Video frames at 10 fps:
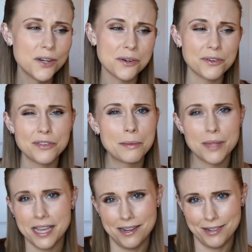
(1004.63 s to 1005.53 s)
or family
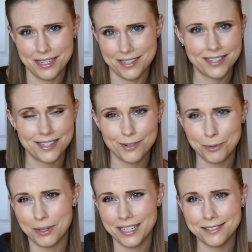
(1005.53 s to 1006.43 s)
outings
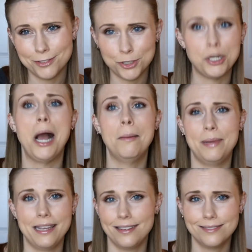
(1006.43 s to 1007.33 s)
or like
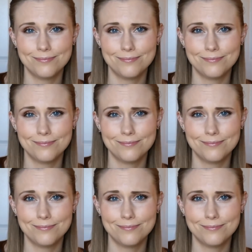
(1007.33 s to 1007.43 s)
shopping.